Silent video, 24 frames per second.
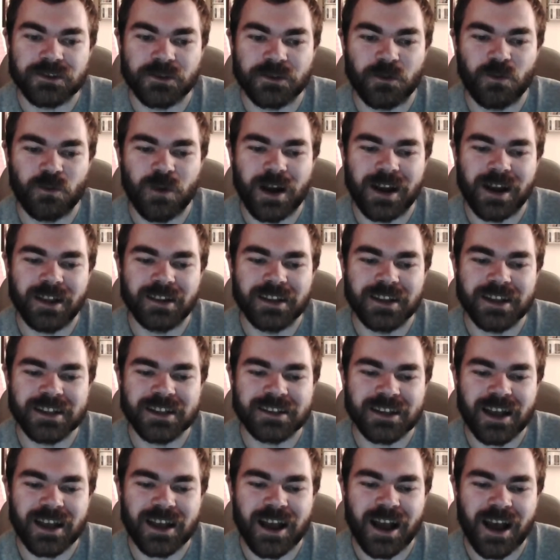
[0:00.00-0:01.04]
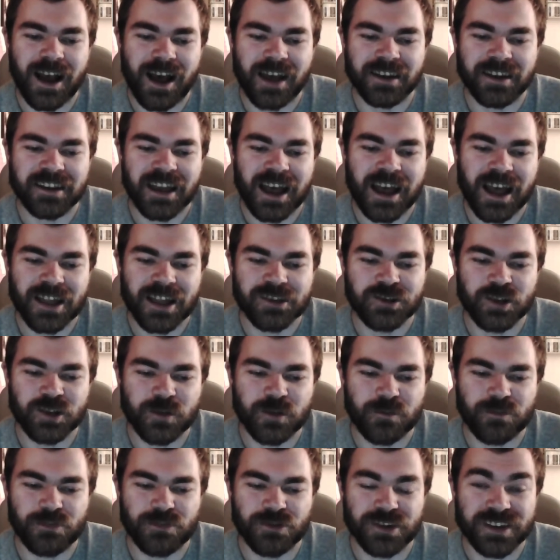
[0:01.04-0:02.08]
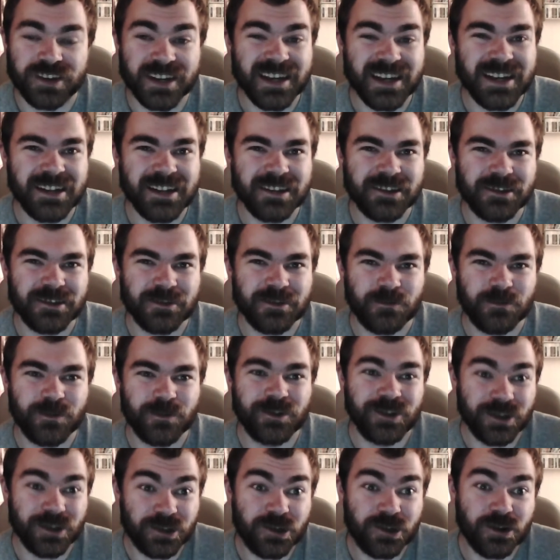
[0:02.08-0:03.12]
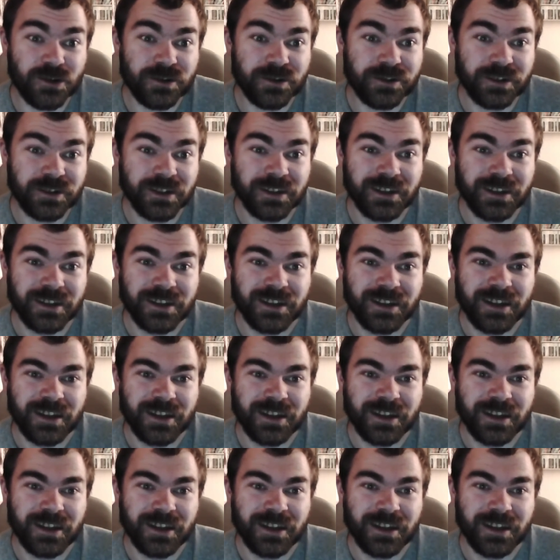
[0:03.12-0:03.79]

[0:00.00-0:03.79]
So while it's a hard card to predict, which is good,